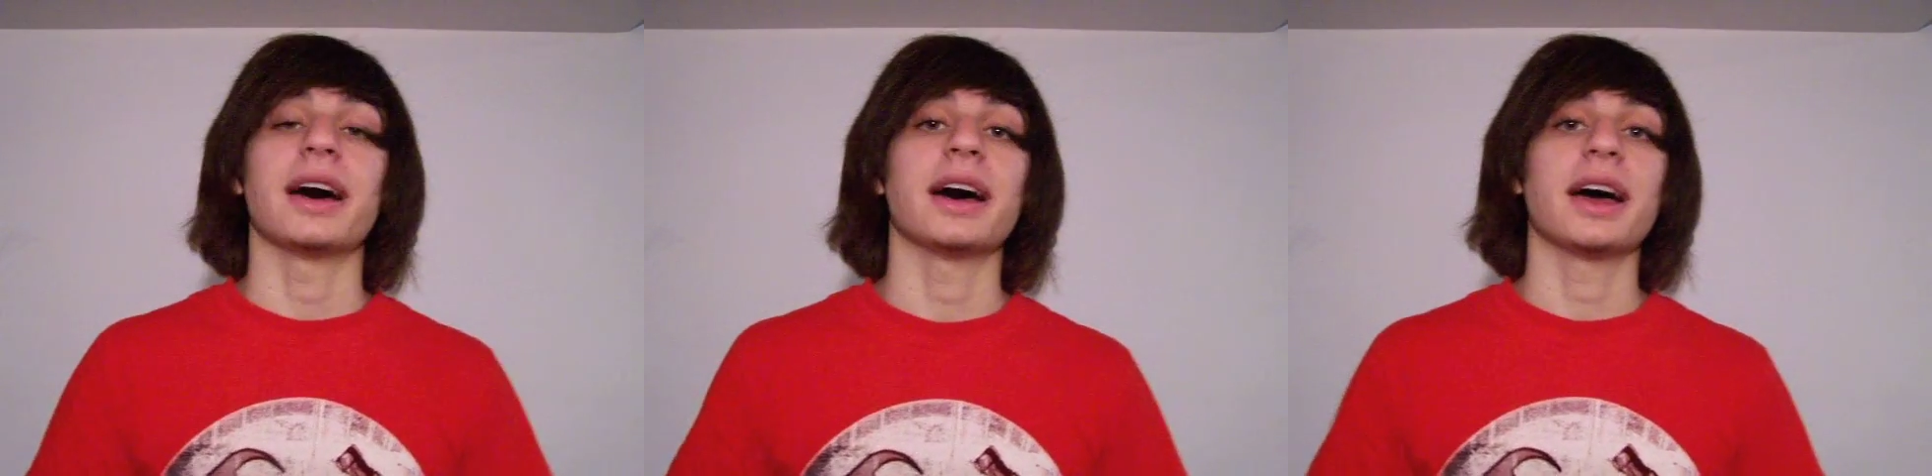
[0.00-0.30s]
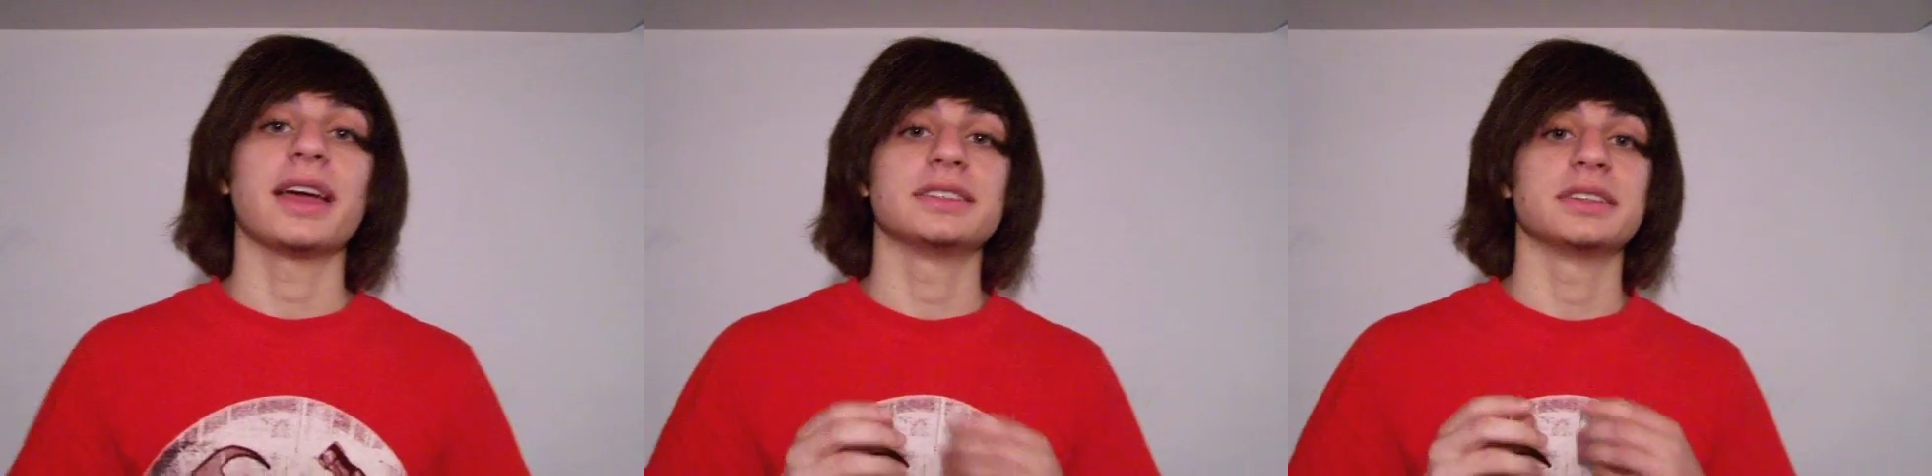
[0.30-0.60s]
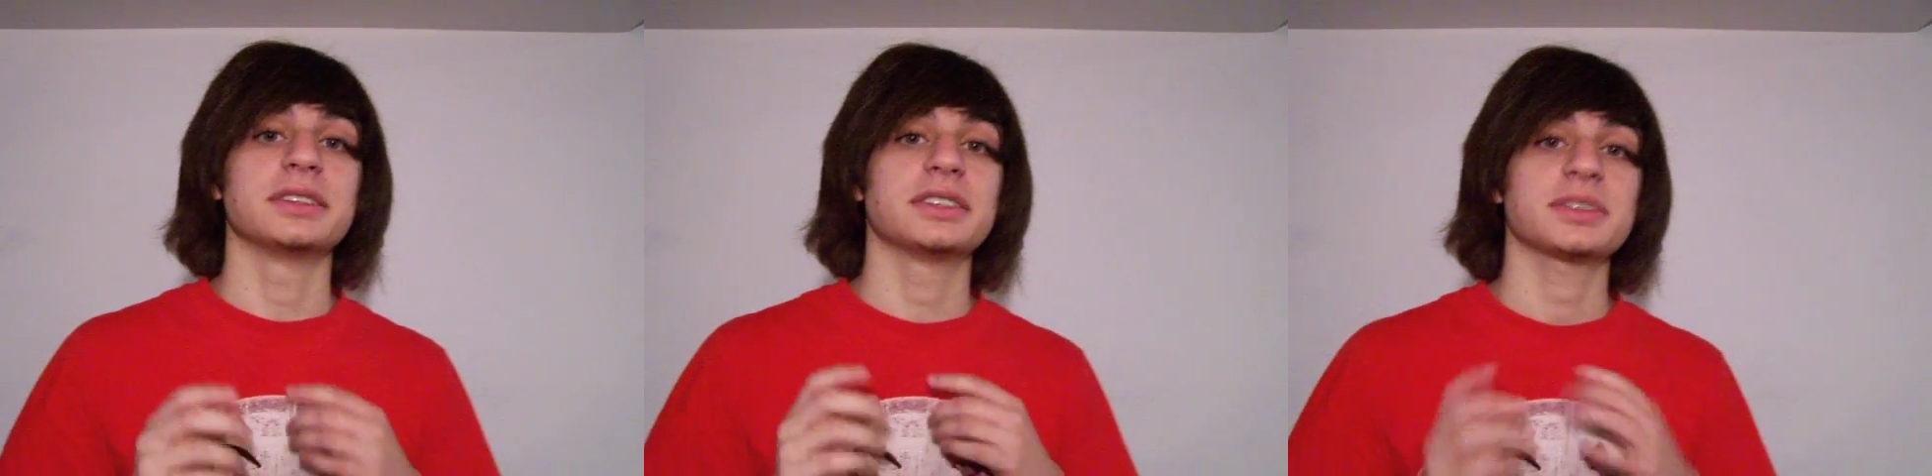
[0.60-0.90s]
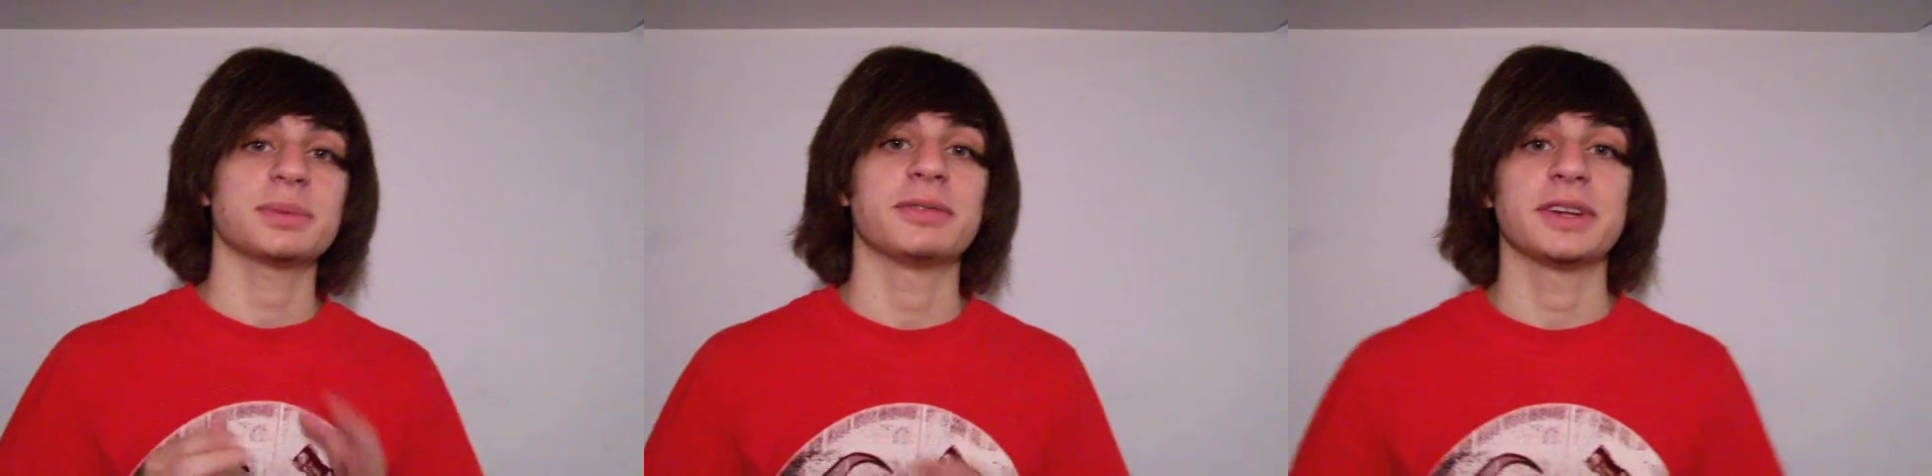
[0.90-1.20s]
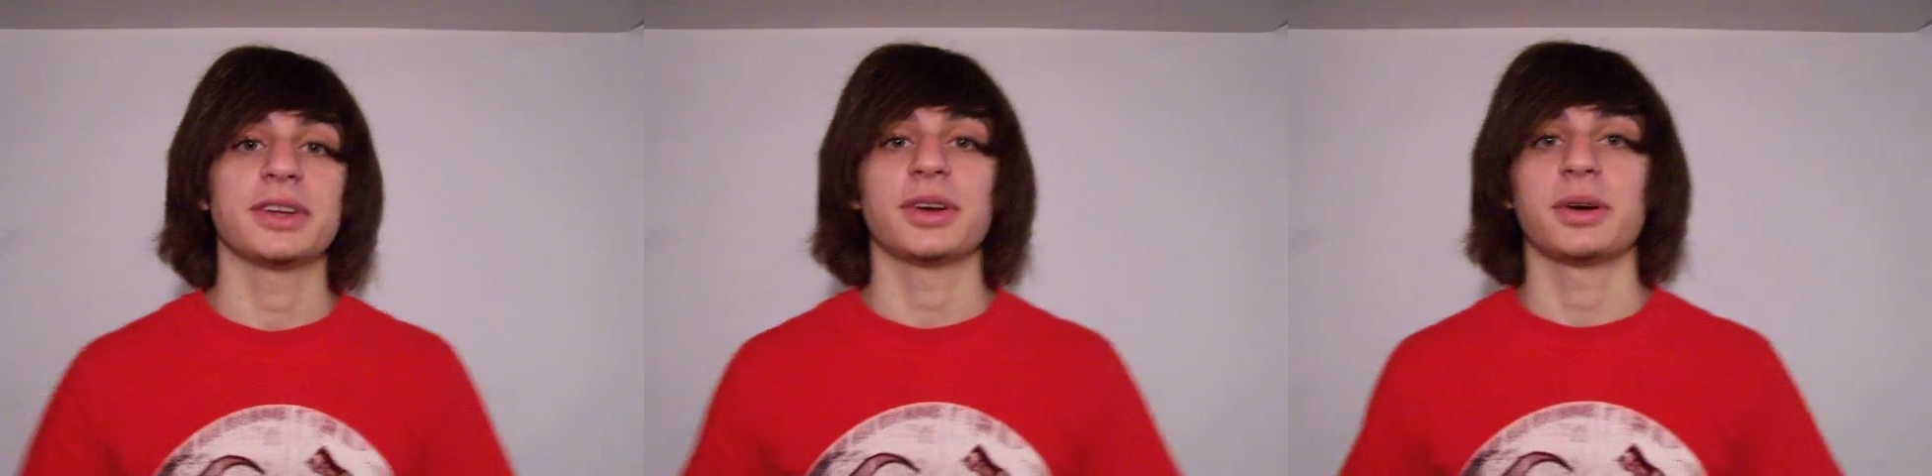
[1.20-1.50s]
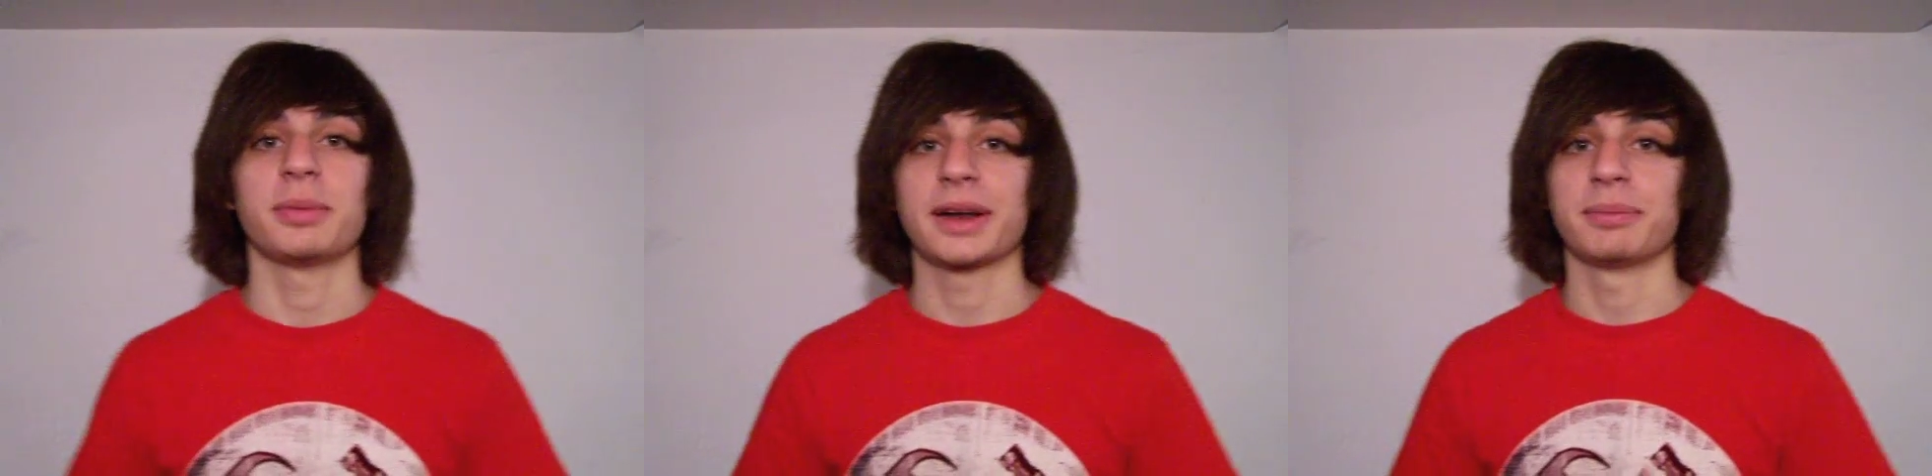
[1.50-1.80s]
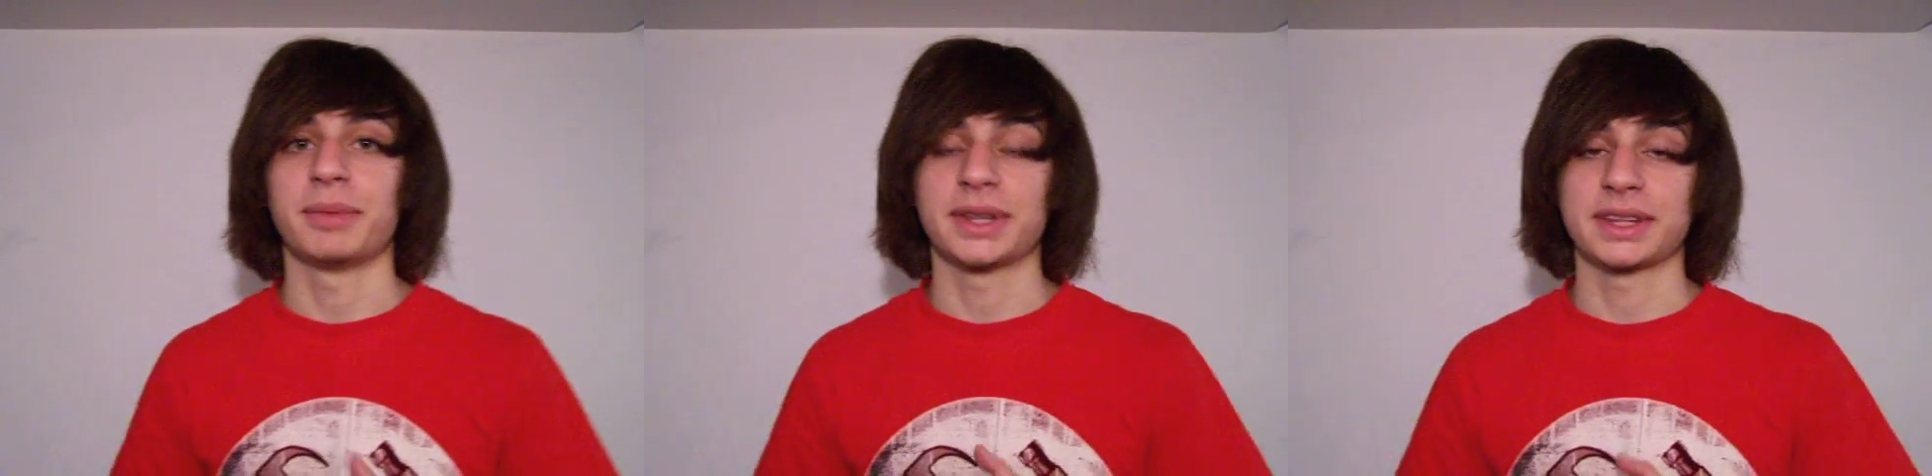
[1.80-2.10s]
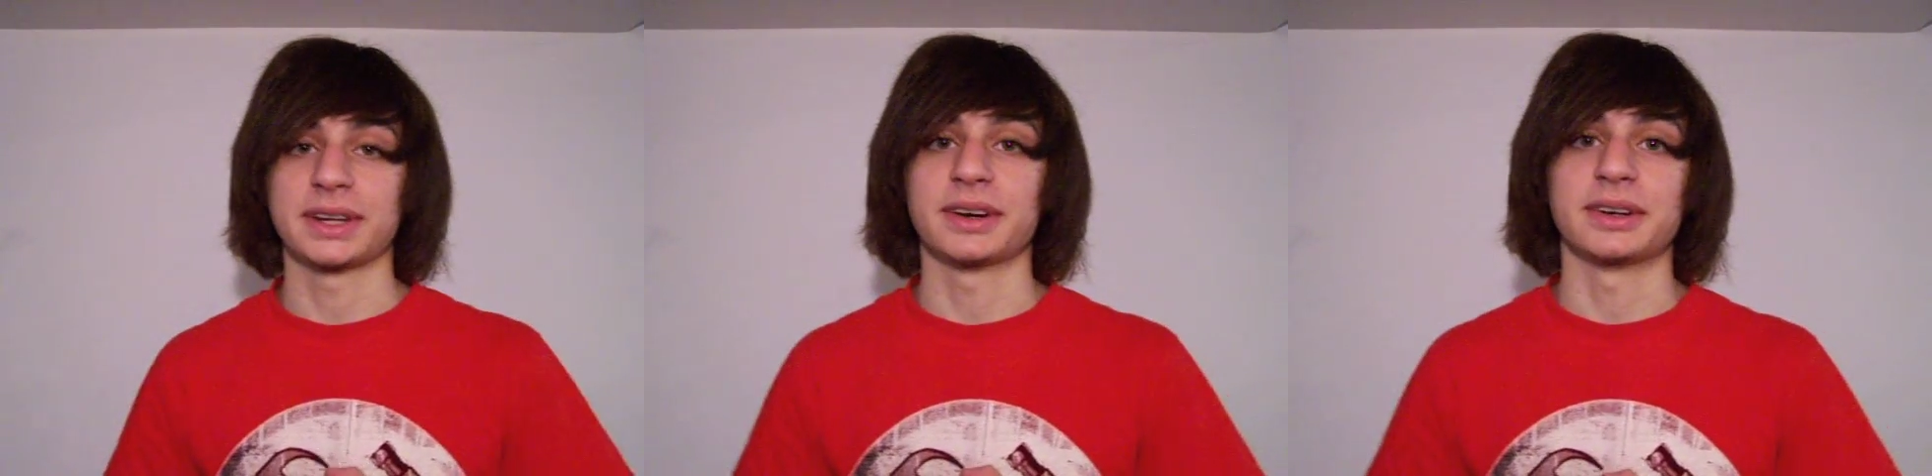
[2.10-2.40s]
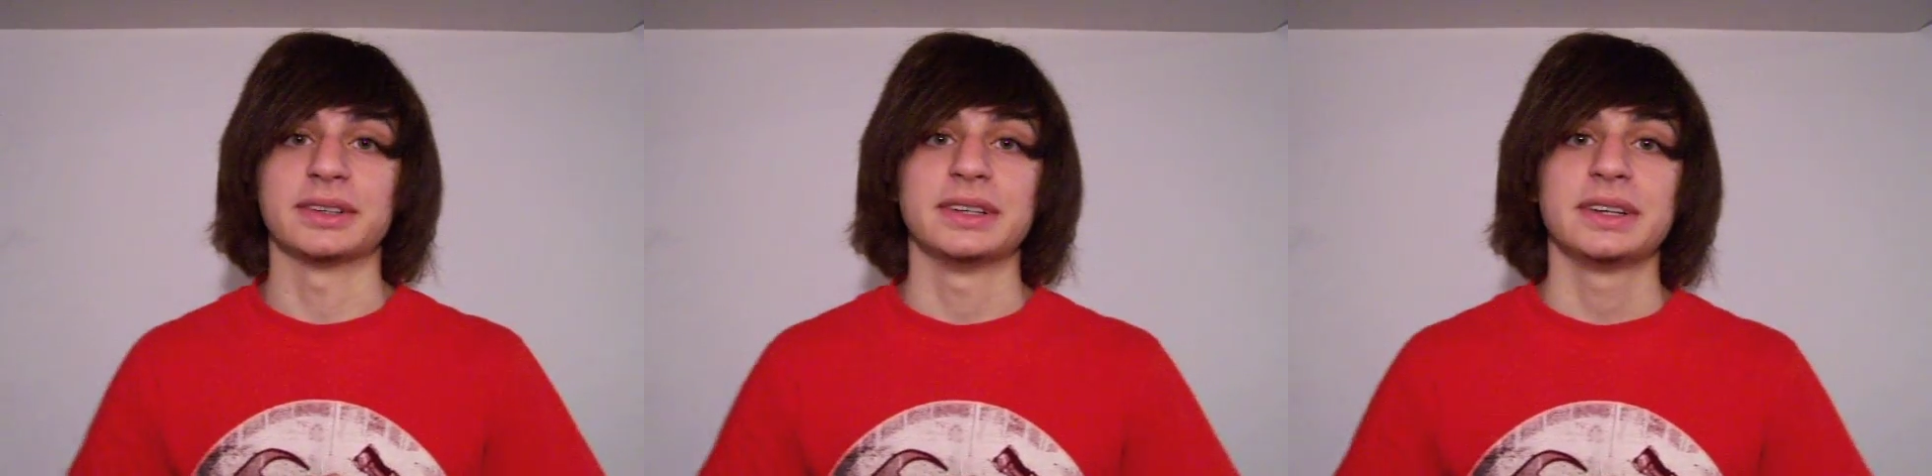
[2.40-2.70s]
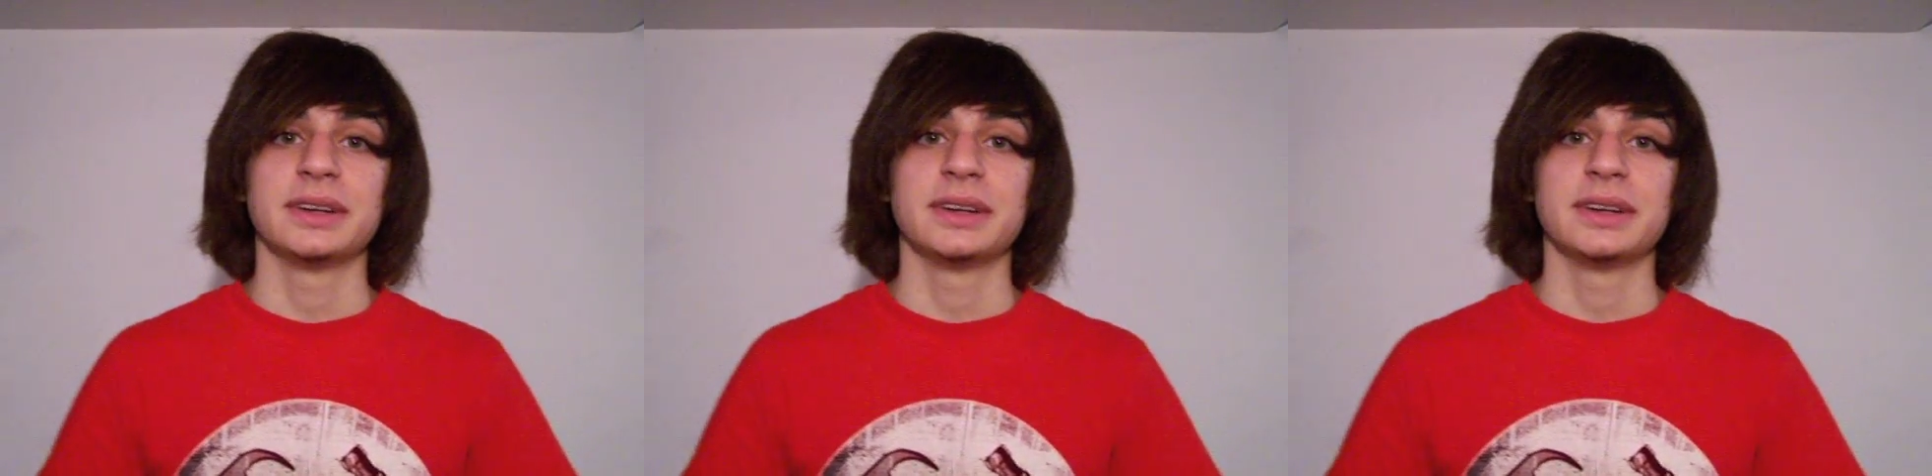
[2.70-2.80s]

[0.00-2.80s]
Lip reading: I just made a video about a month ago